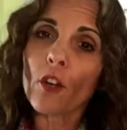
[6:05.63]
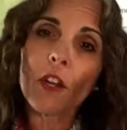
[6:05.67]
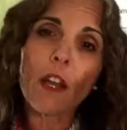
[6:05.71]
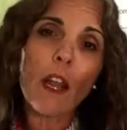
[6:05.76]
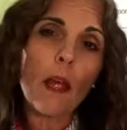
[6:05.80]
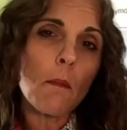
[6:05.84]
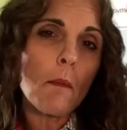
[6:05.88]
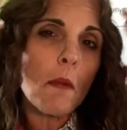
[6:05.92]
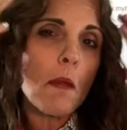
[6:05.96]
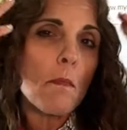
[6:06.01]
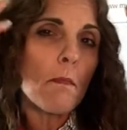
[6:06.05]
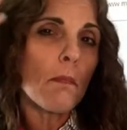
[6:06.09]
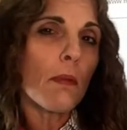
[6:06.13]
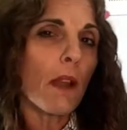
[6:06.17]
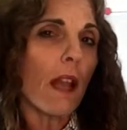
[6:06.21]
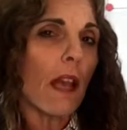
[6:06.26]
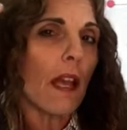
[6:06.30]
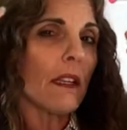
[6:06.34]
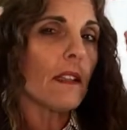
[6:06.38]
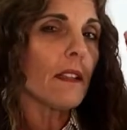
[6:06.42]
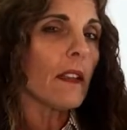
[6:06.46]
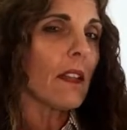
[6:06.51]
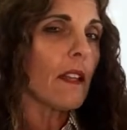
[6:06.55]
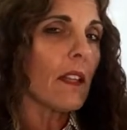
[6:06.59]
Let me
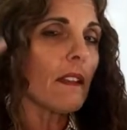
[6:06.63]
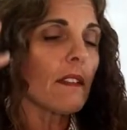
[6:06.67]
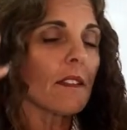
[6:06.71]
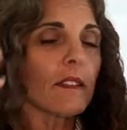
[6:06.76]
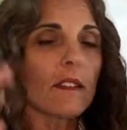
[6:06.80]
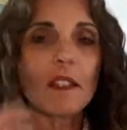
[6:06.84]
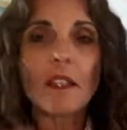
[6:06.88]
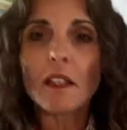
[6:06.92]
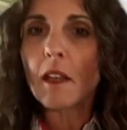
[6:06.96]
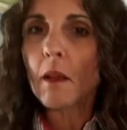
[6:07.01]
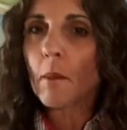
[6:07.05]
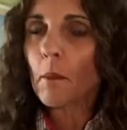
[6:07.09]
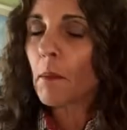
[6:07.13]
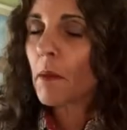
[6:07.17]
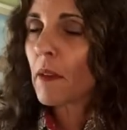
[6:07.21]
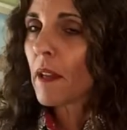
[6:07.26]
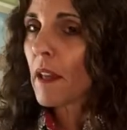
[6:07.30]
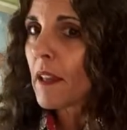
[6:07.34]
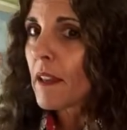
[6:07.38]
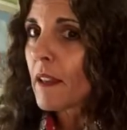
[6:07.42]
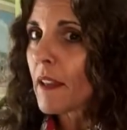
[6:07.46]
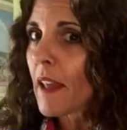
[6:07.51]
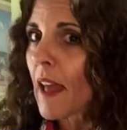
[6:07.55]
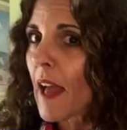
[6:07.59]
blend this in and
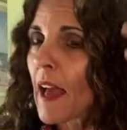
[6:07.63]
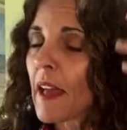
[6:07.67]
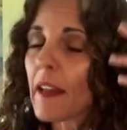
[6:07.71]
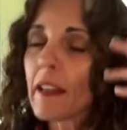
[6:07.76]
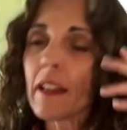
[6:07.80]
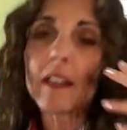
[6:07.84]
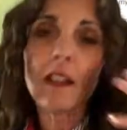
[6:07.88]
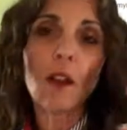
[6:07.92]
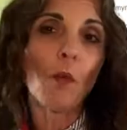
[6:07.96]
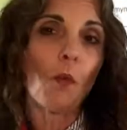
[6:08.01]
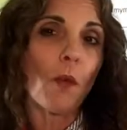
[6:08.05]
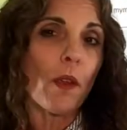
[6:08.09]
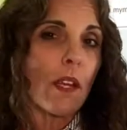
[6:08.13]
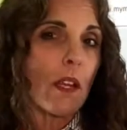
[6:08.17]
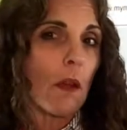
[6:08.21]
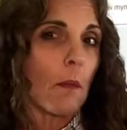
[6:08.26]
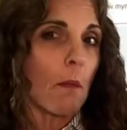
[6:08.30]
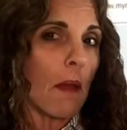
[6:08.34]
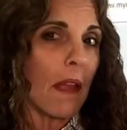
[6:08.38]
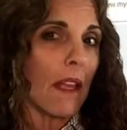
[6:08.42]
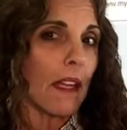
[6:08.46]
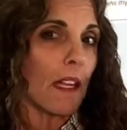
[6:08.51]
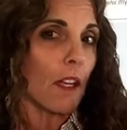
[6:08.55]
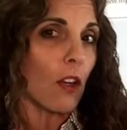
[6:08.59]
blend that in and we can
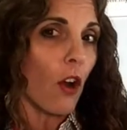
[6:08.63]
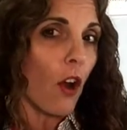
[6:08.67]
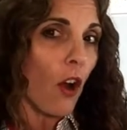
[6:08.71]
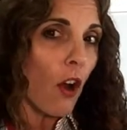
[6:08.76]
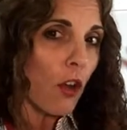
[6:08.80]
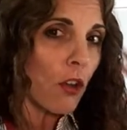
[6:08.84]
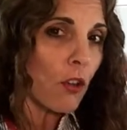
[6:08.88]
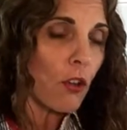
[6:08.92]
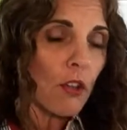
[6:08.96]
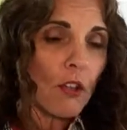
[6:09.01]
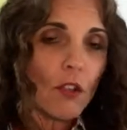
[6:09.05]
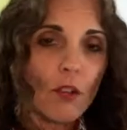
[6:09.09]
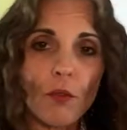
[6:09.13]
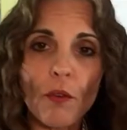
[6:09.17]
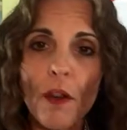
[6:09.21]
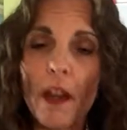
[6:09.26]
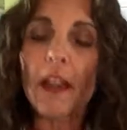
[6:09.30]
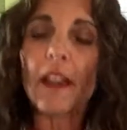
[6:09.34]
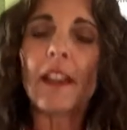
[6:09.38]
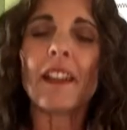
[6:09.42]
make it all look gray.